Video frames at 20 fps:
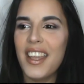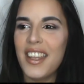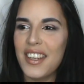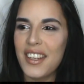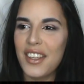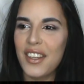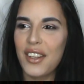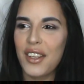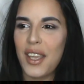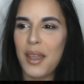
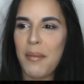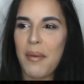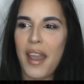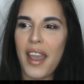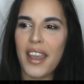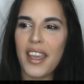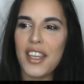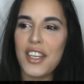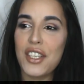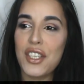looking
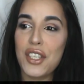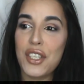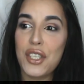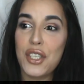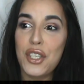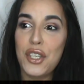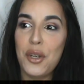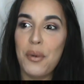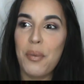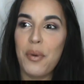back, it's just
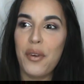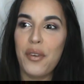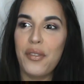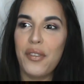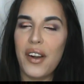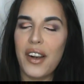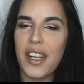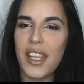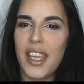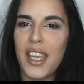super
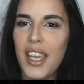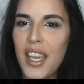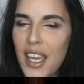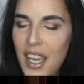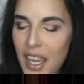funny.